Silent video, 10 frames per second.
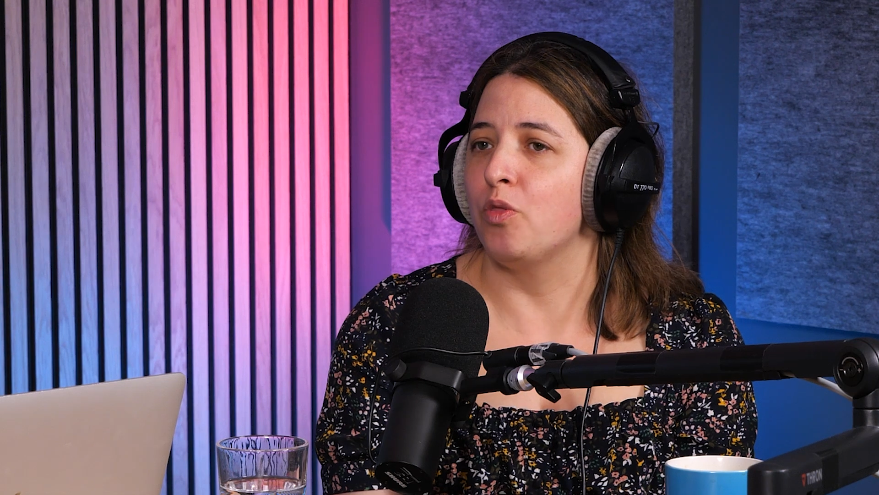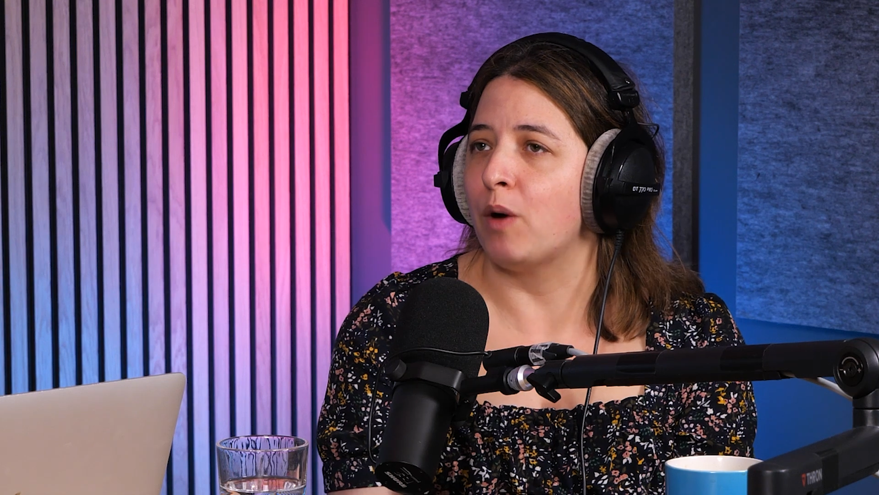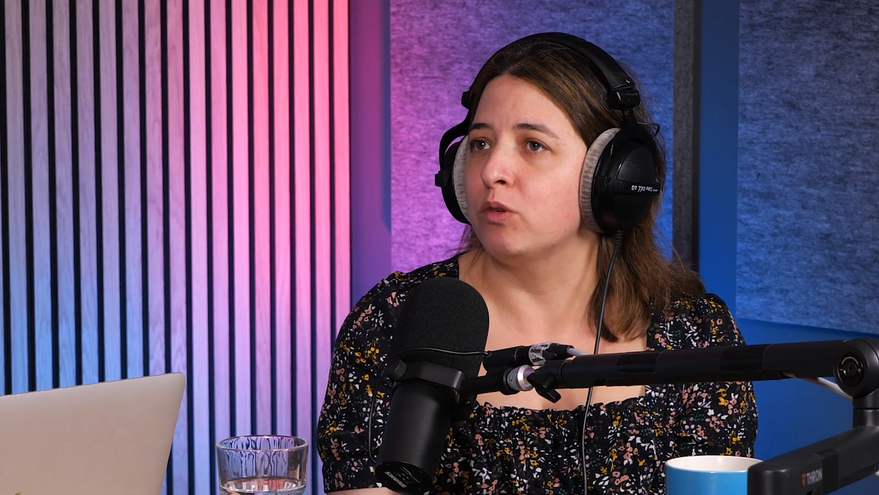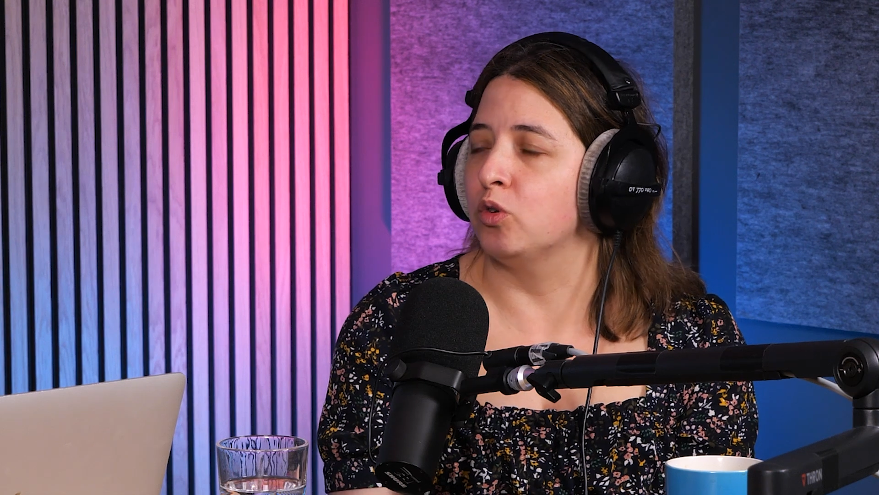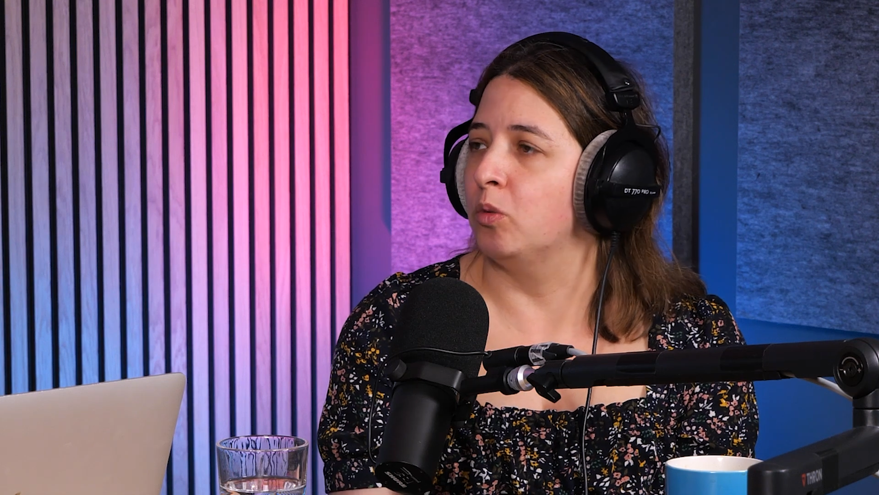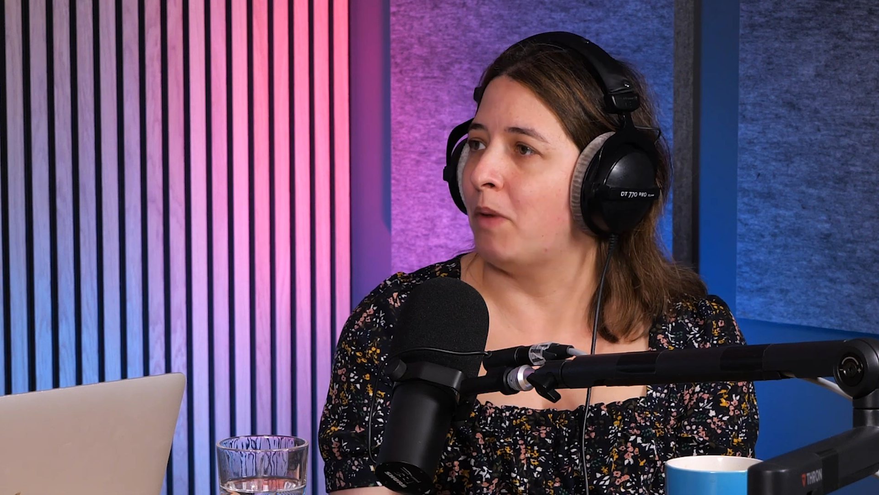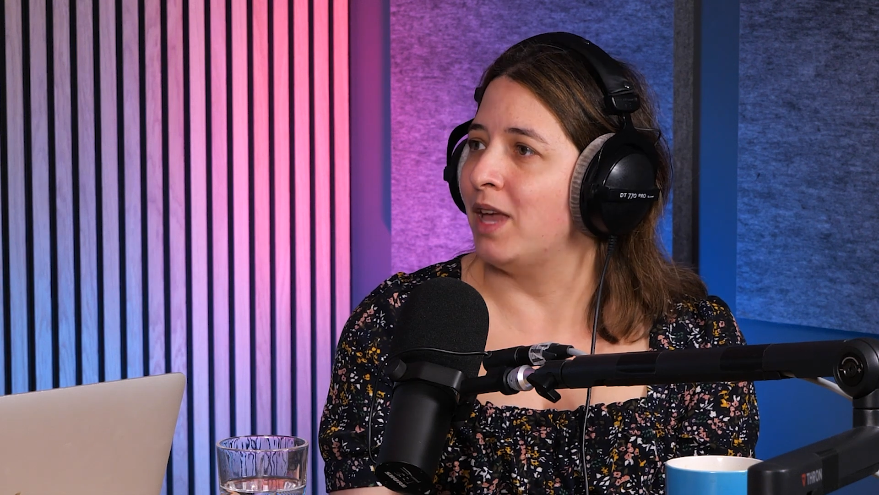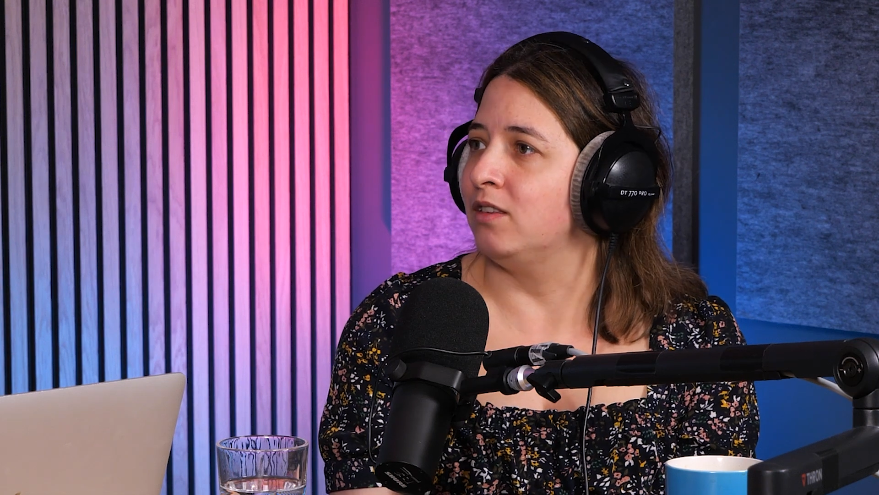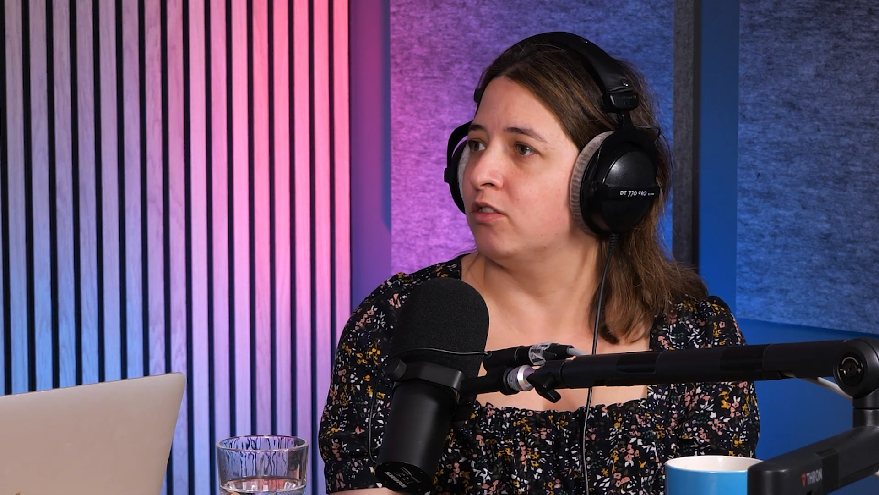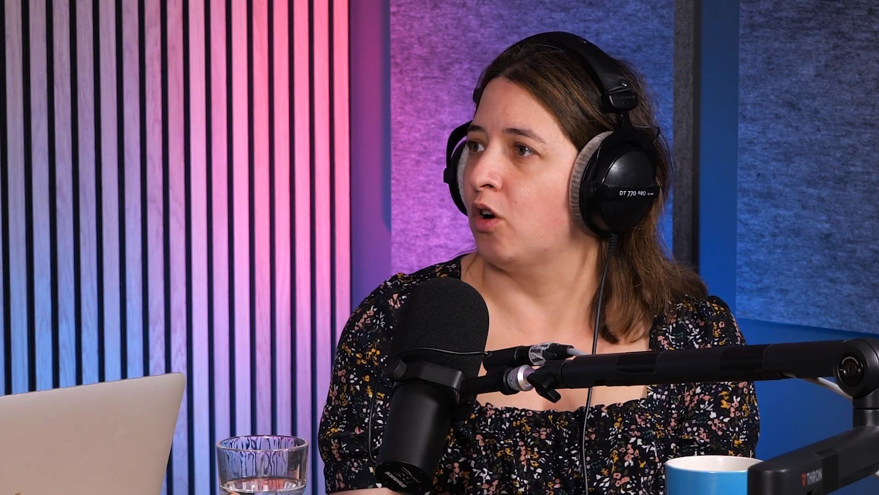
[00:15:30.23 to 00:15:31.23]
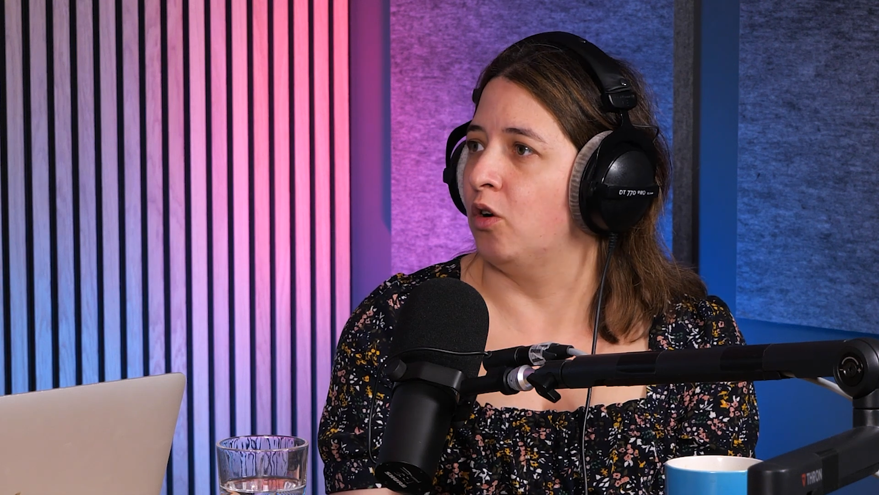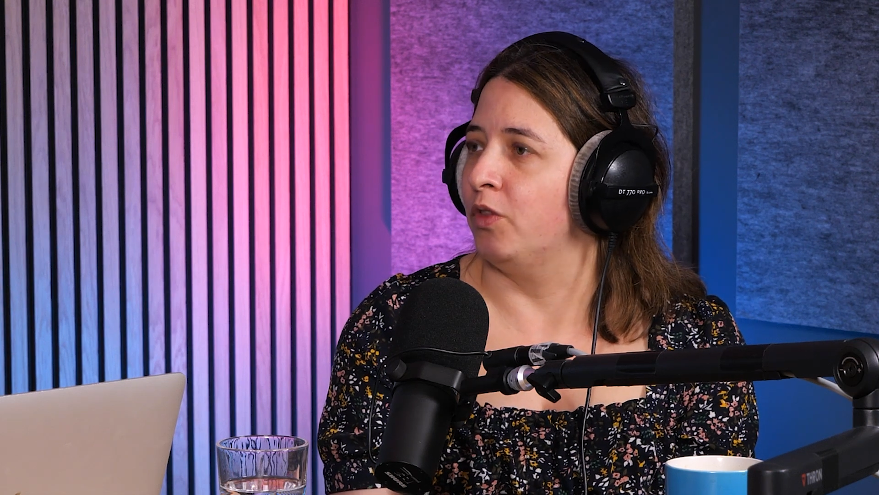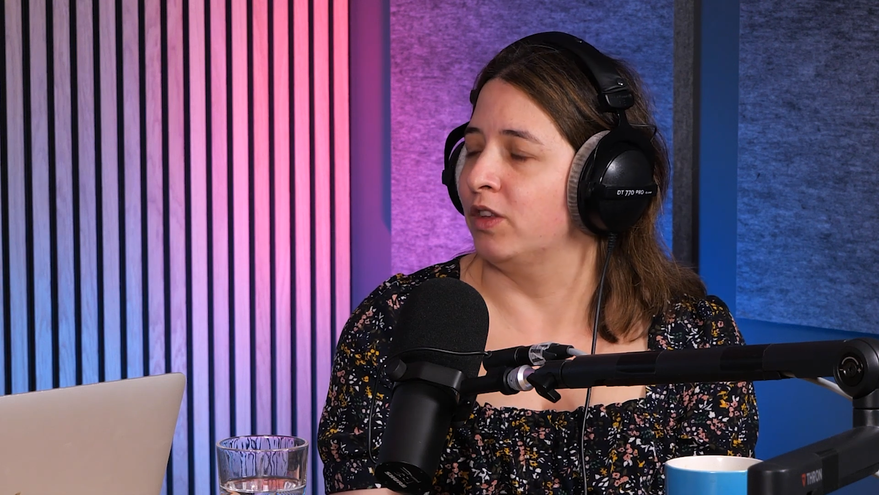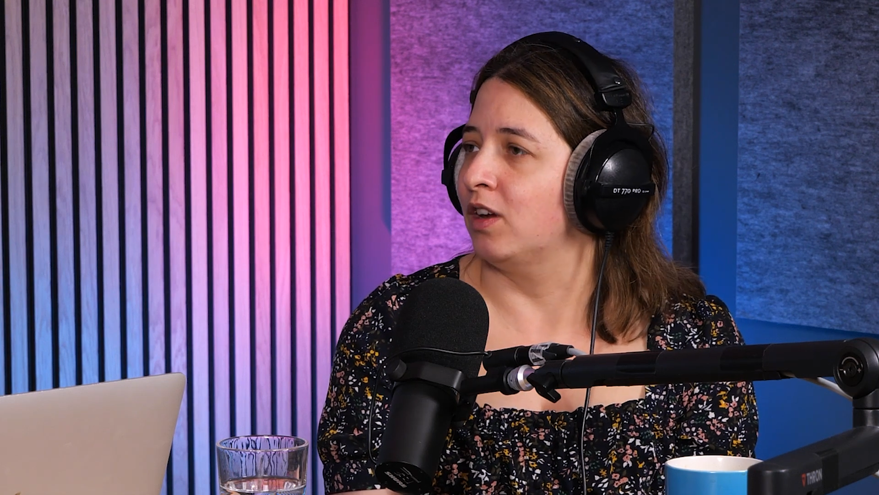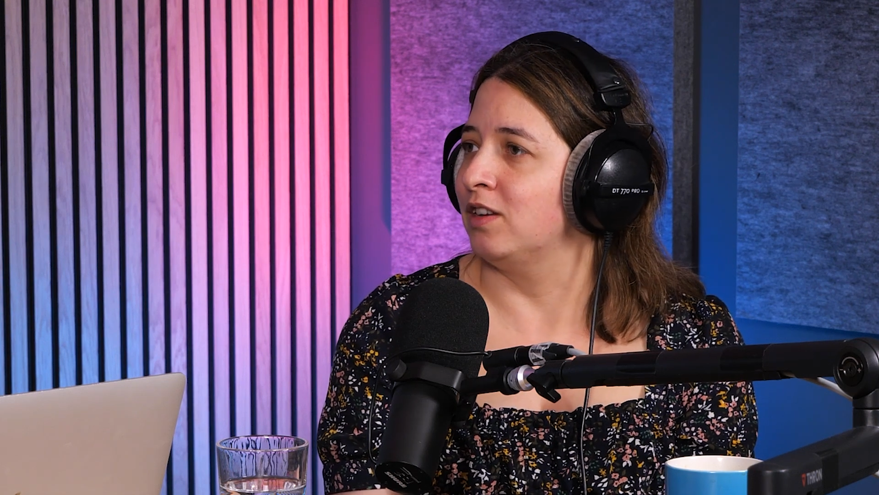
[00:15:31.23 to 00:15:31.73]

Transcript: that was all based on this